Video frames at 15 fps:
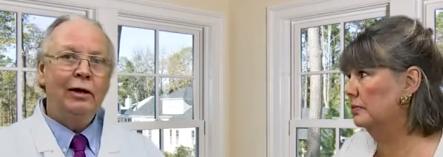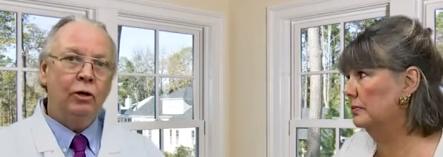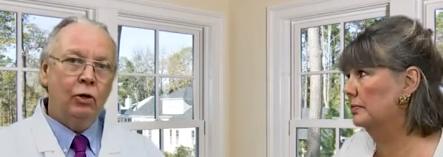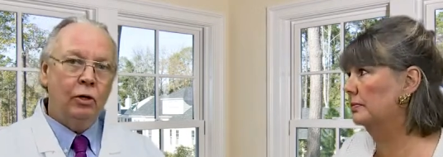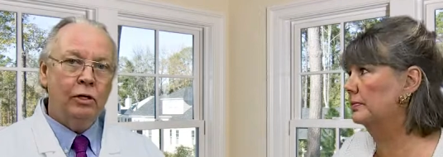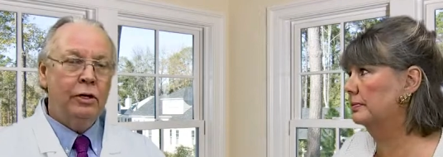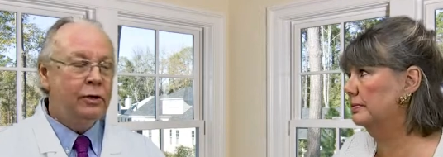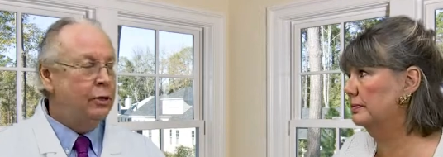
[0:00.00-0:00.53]
Speaker 1: Mm-hmm.
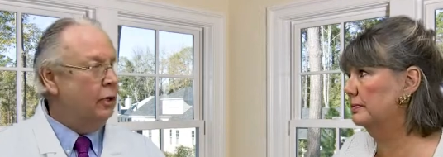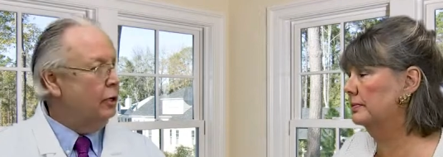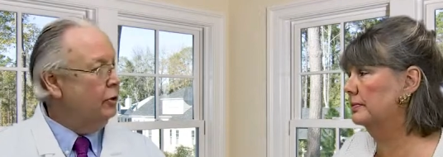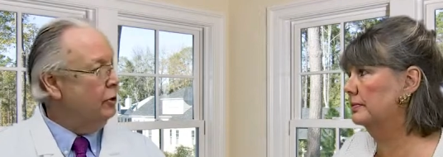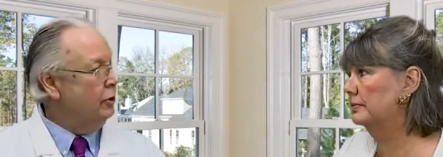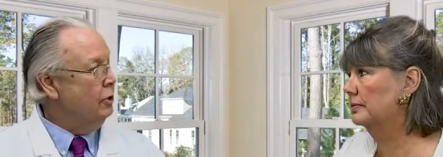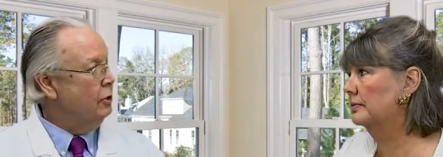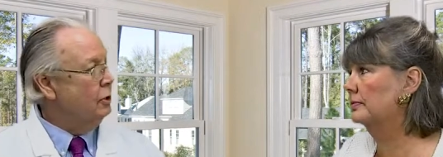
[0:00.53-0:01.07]
Look on,
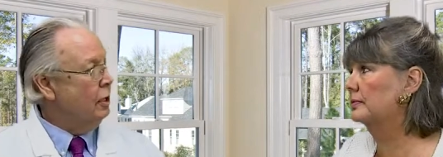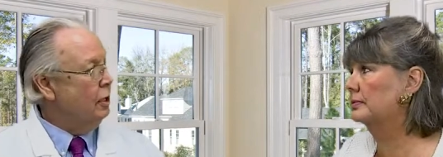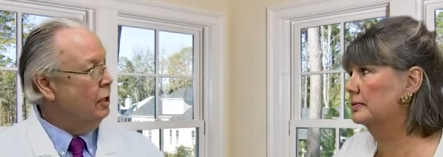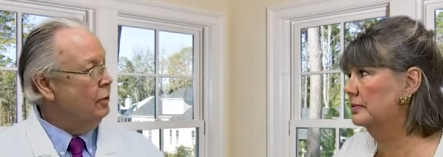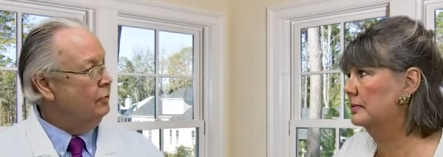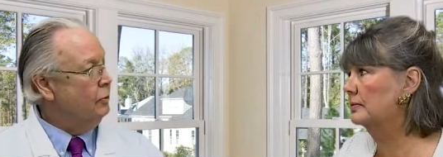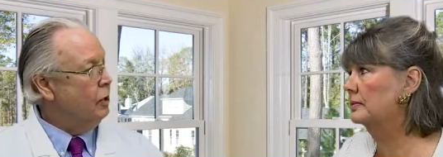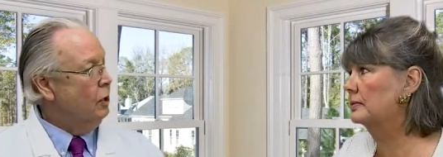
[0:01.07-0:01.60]
under.
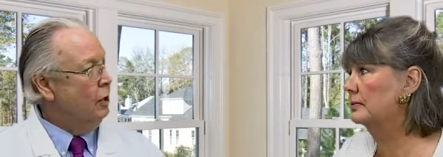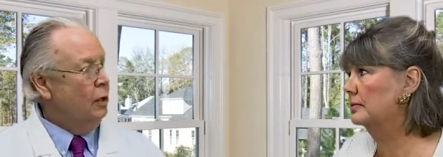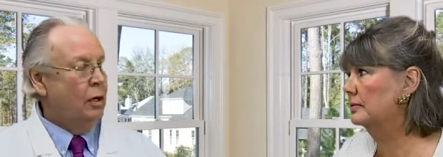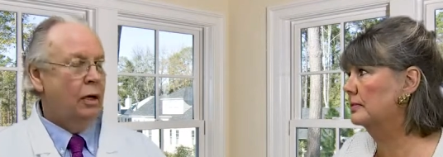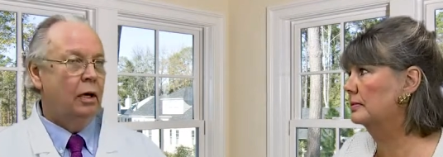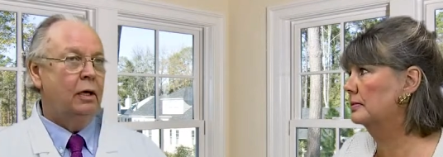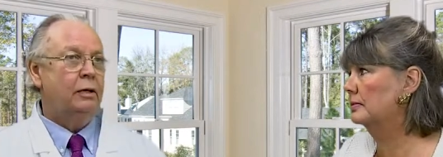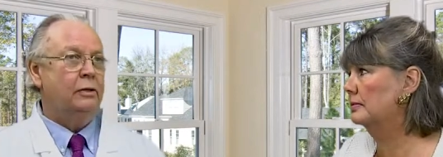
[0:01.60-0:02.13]
Um,
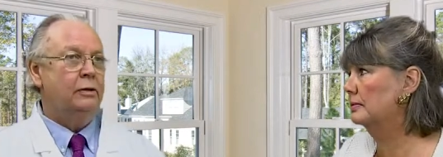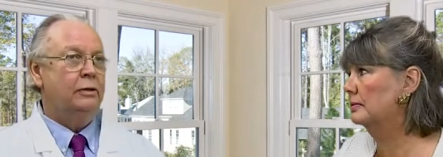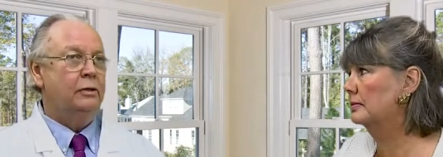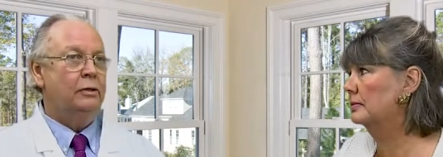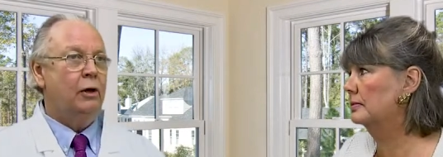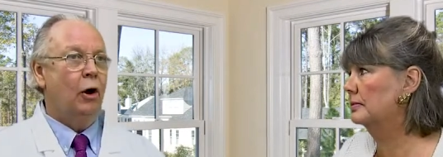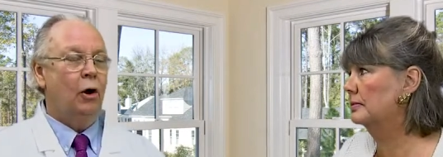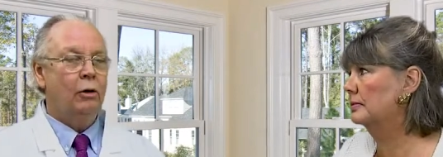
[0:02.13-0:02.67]
uh,
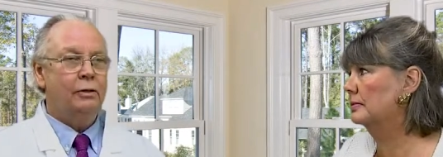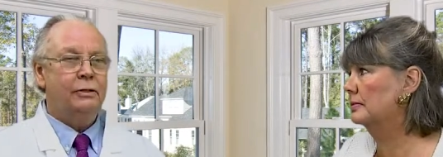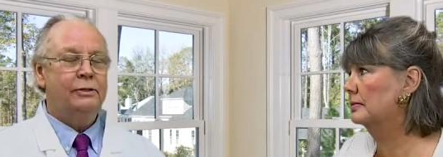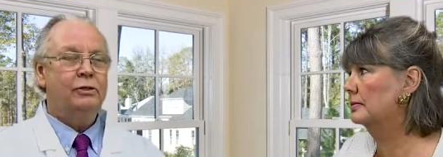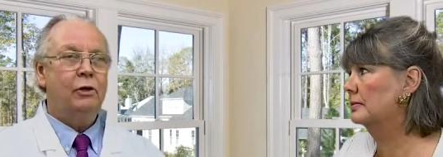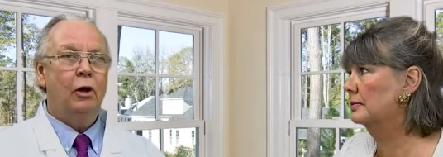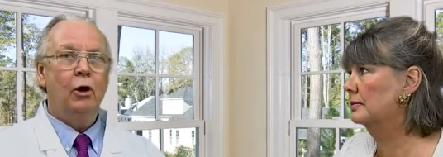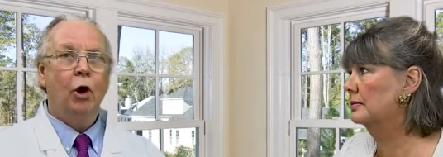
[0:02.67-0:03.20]
it's
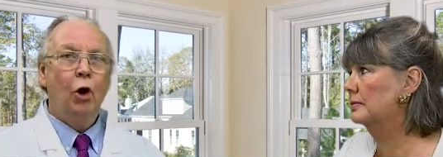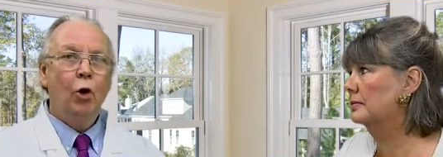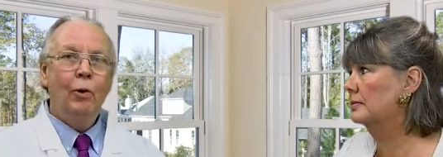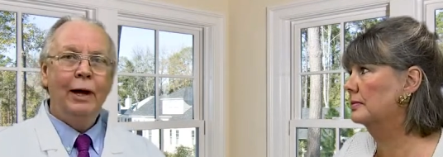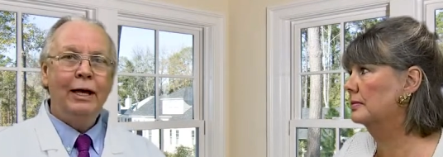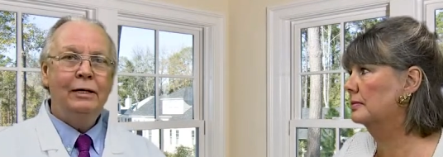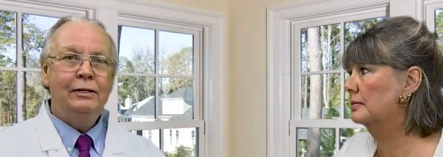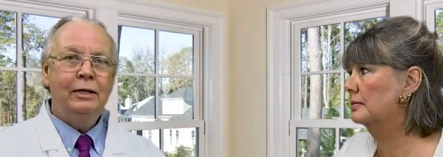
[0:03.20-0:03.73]
called
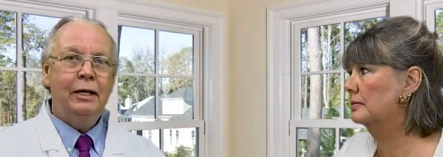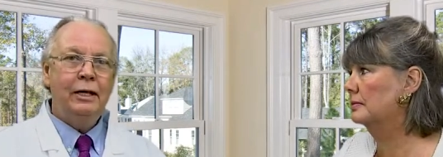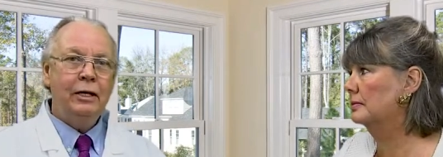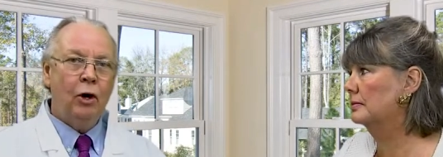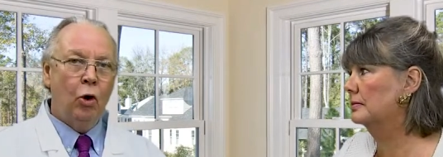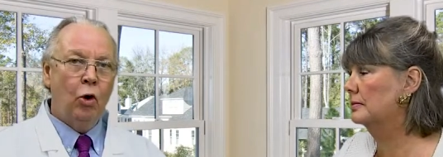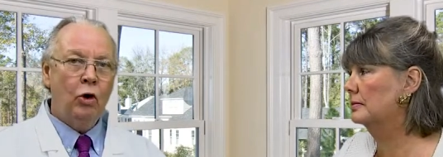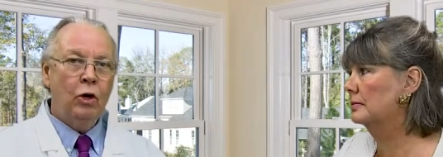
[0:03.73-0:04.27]
OAT,
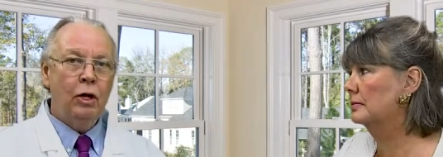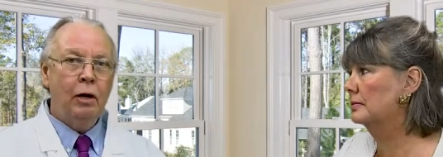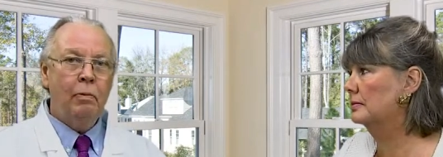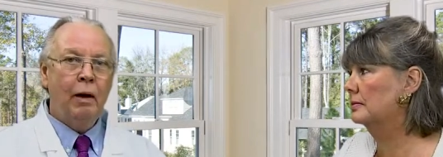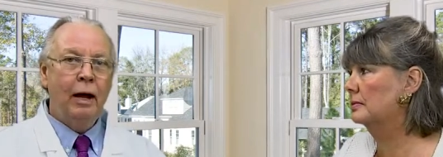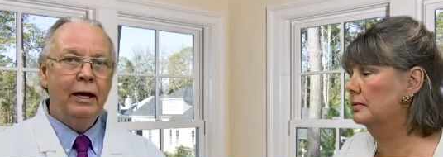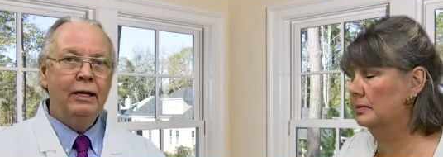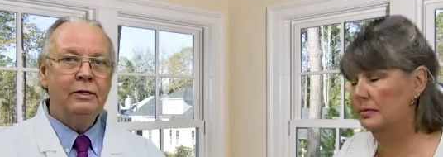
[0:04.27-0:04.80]
Oral
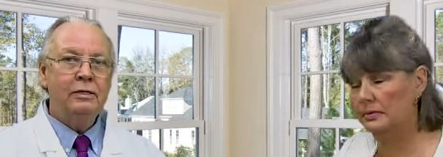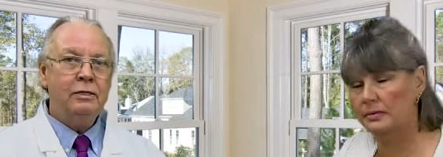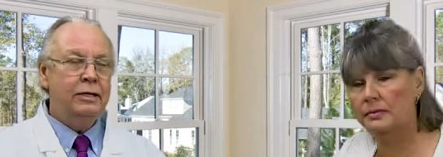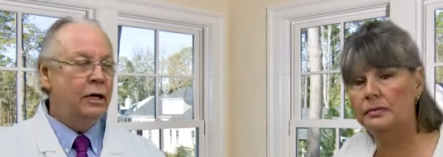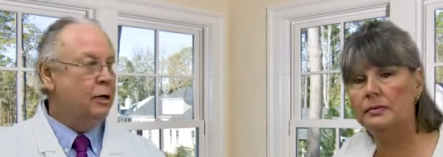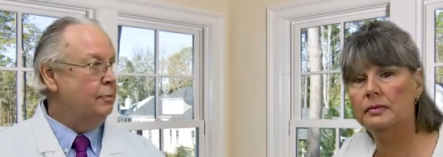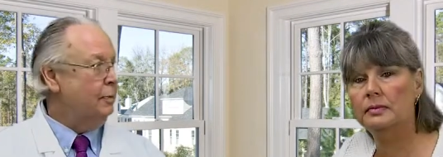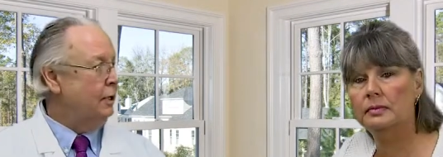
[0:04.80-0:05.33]
Appliance
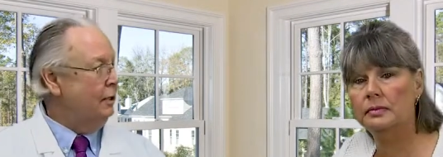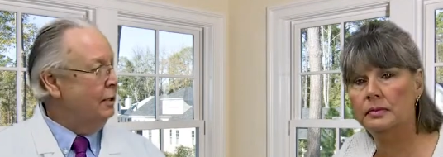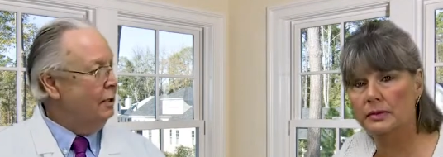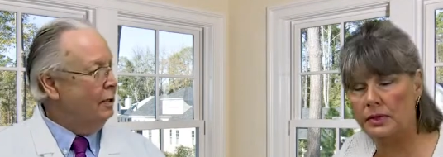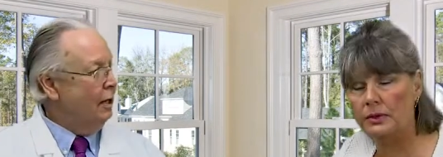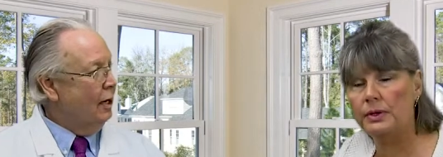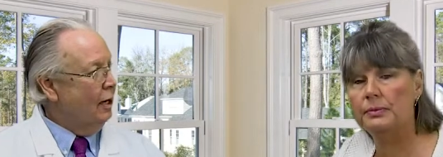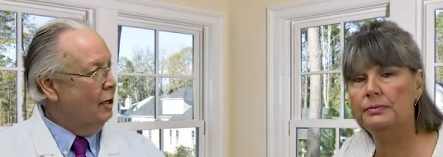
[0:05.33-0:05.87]
Therapy,
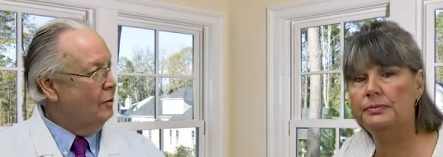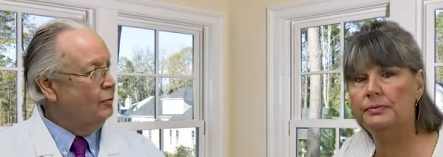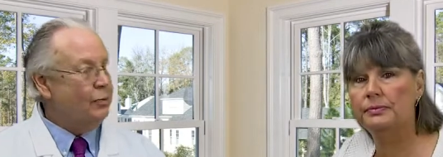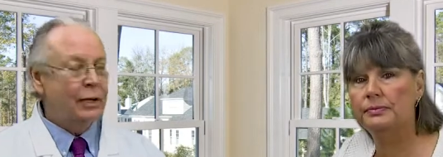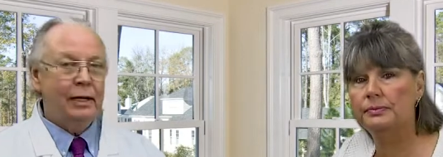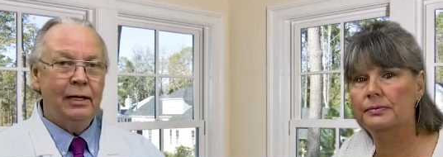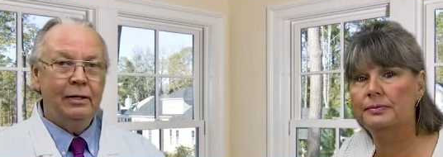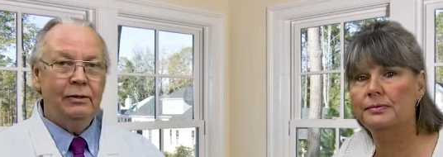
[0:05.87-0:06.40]
um,
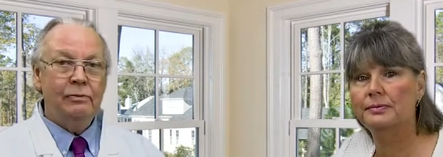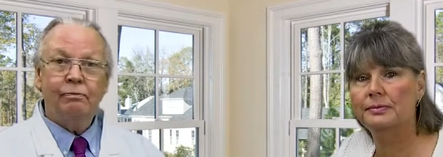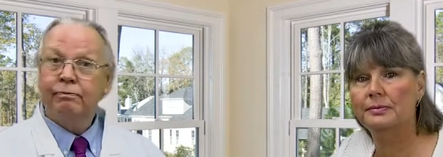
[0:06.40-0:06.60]
and